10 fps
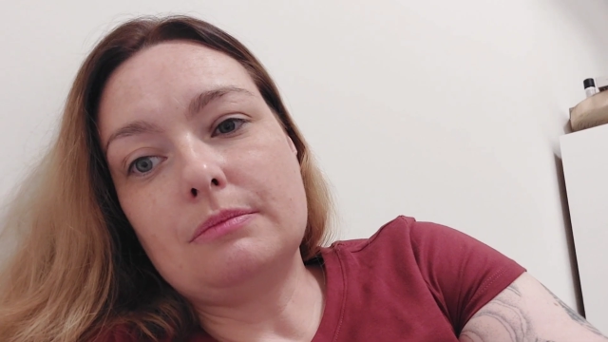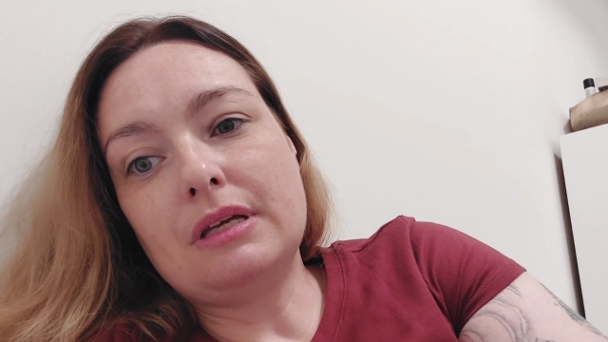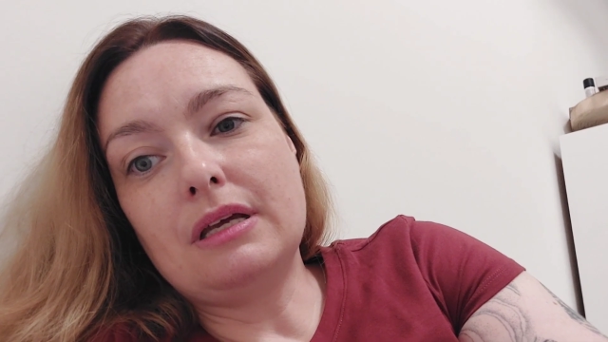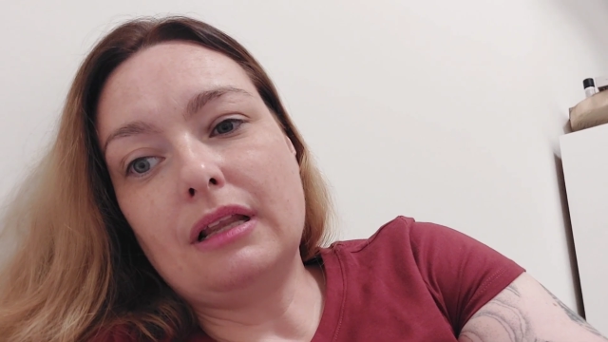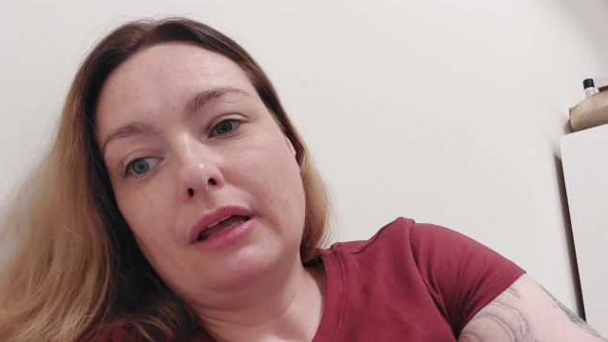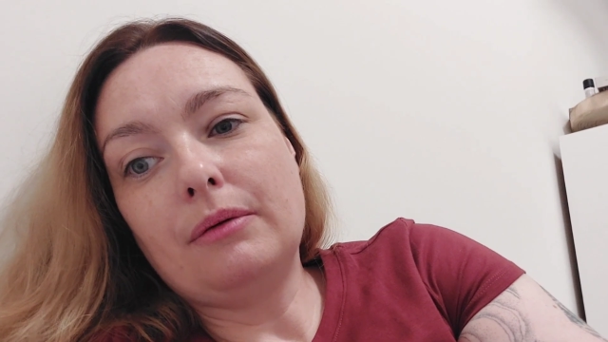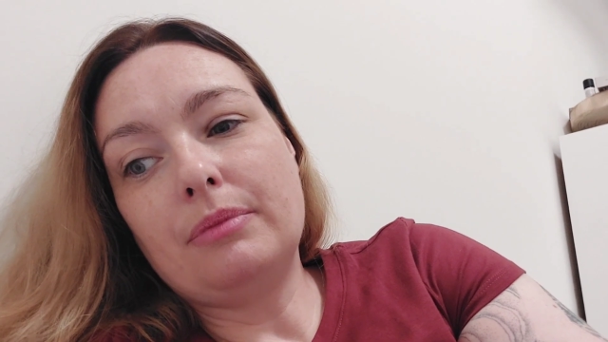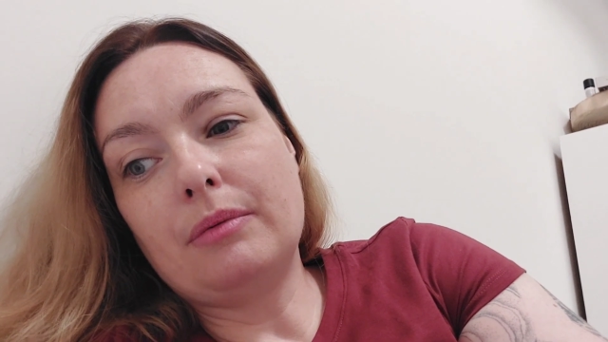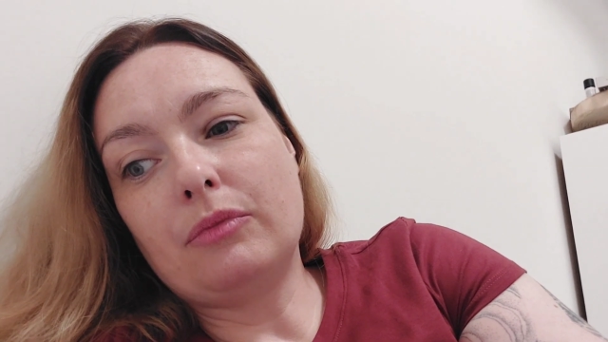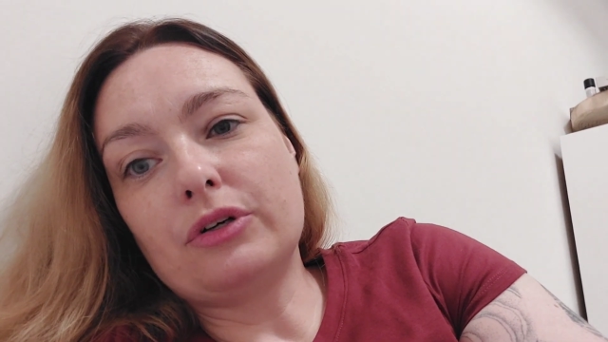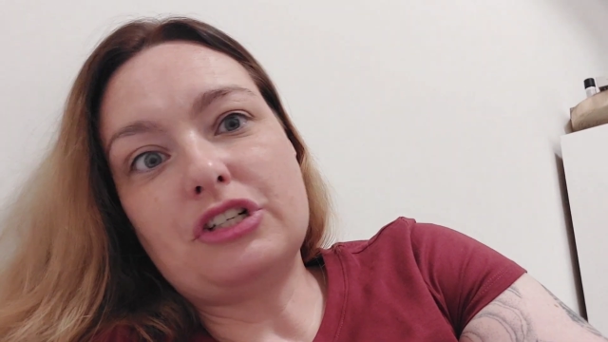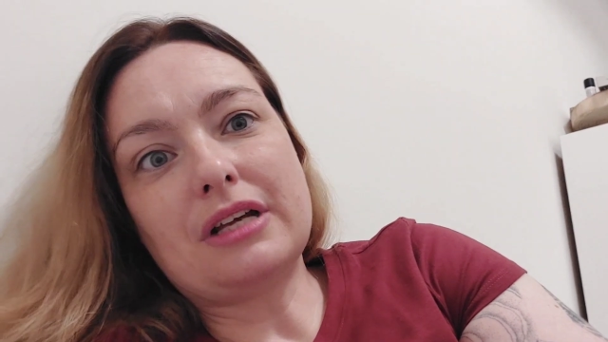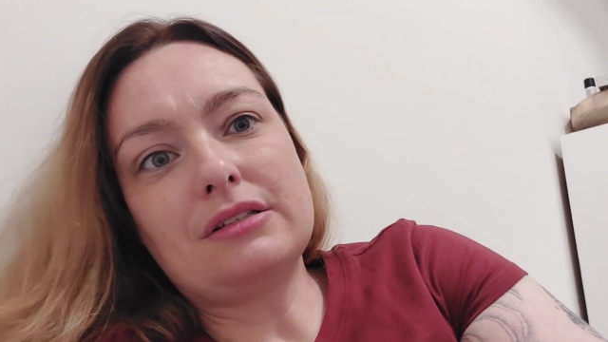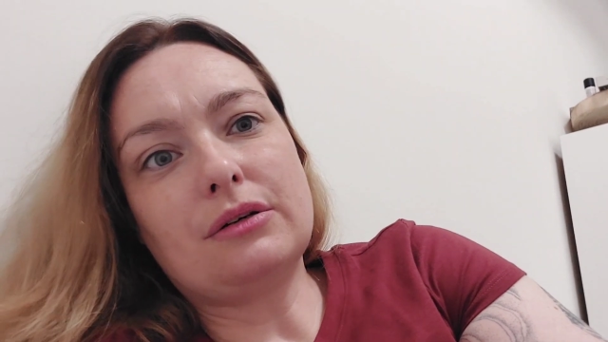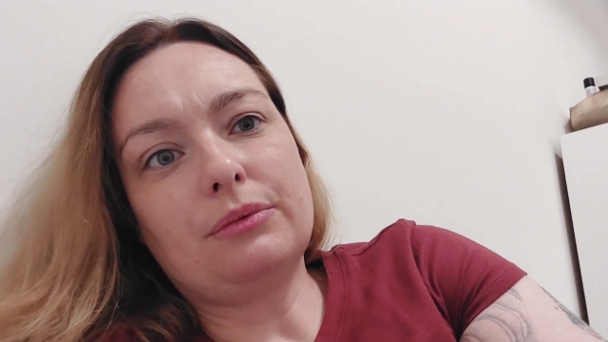be a little bit more
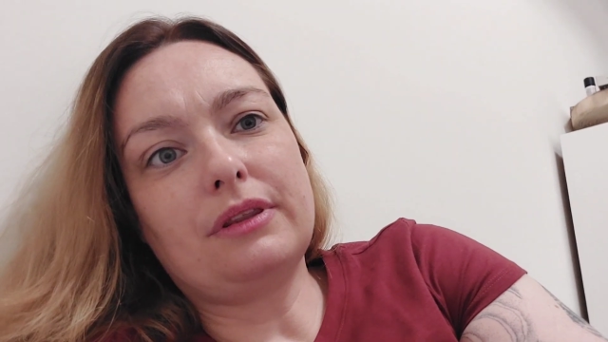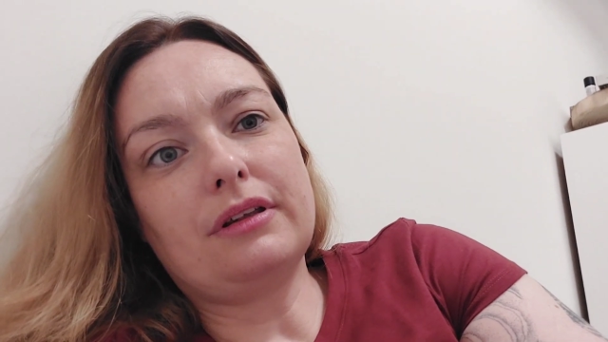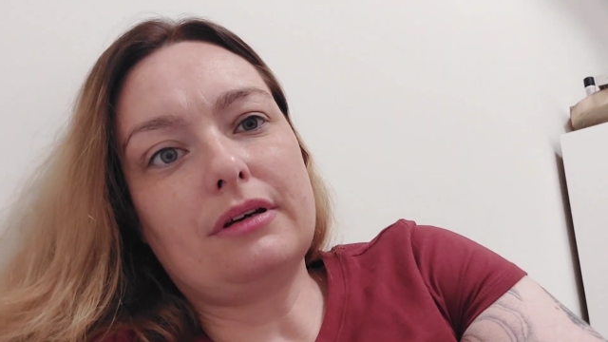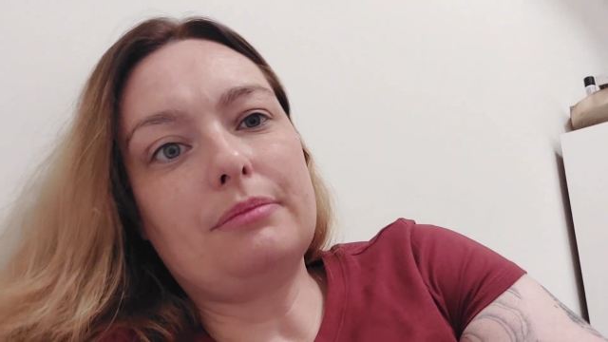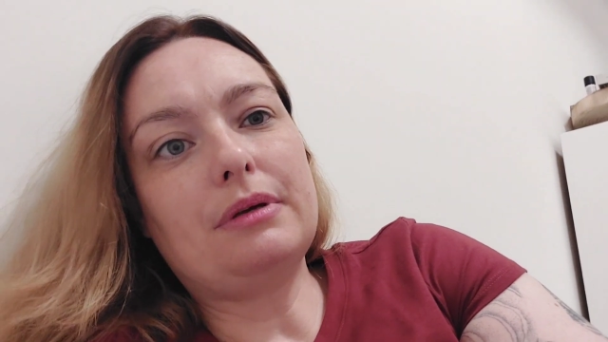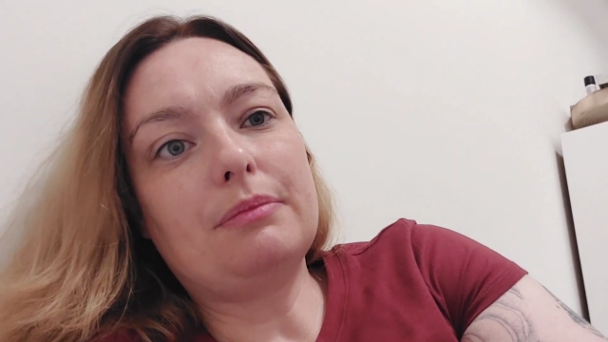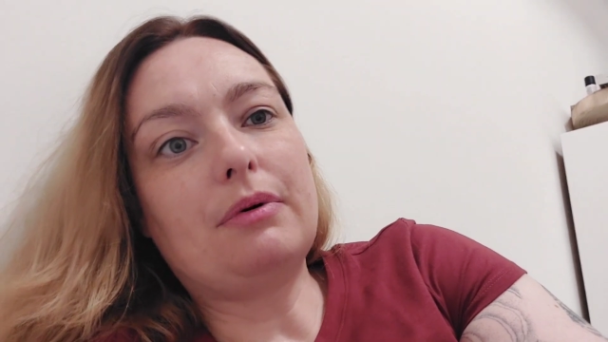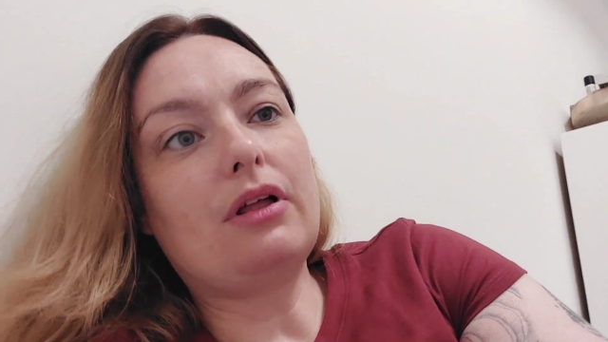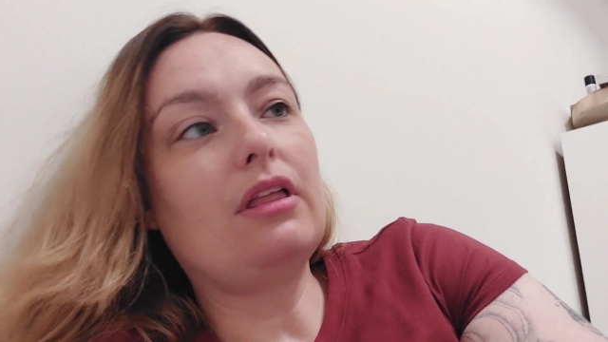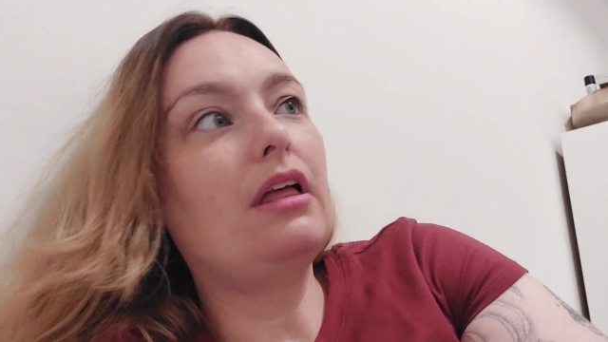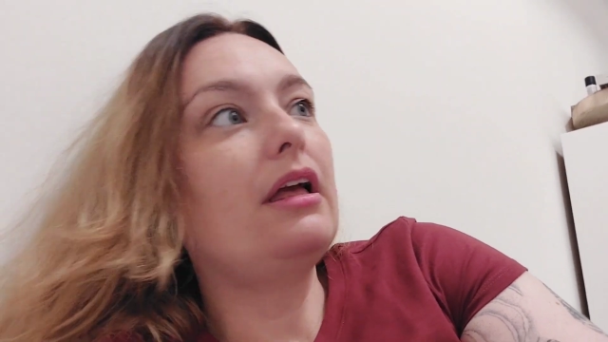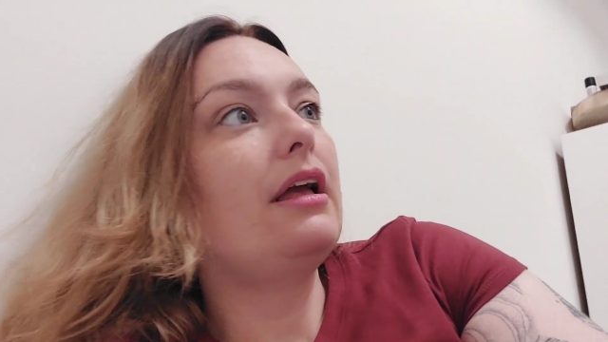gentle with other people.